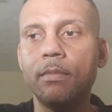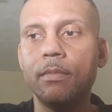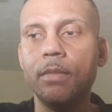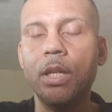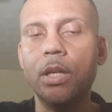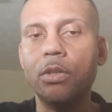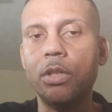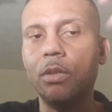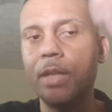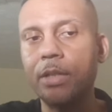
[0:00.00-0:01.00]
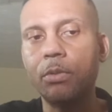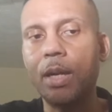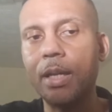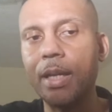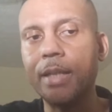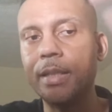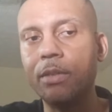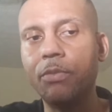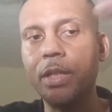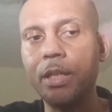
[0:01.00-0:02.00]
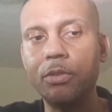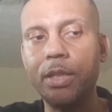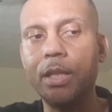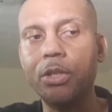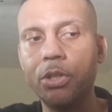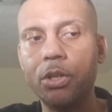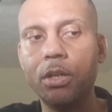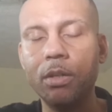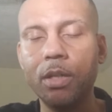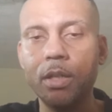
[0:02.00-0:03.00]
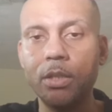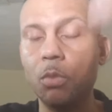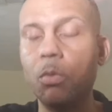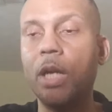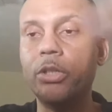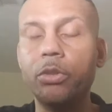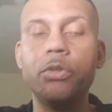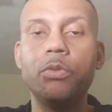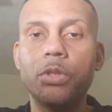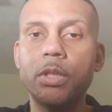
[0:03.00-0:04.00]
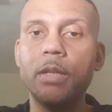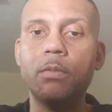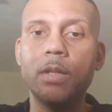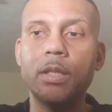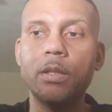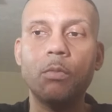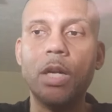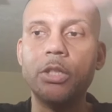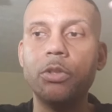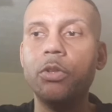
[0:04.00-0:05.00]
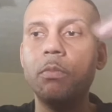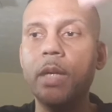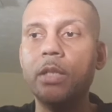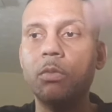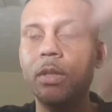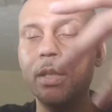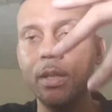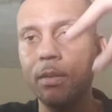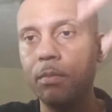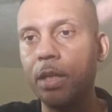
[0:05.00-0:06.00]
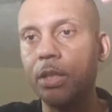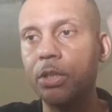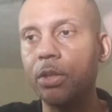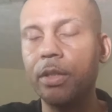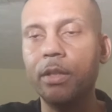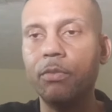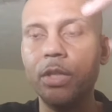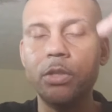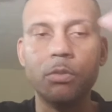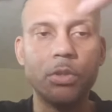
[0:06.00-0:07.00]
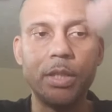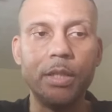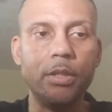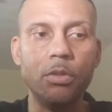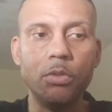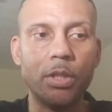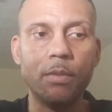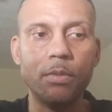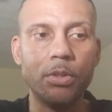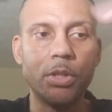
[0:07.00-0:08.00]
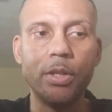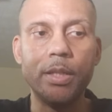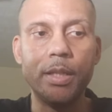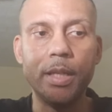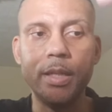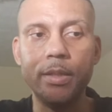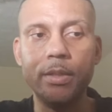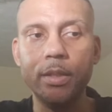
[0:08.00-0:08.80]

You know, so that's right. And I did a video telling y'all to watch who you sleep with and watch who you mess with, because certain individuals can do some certain things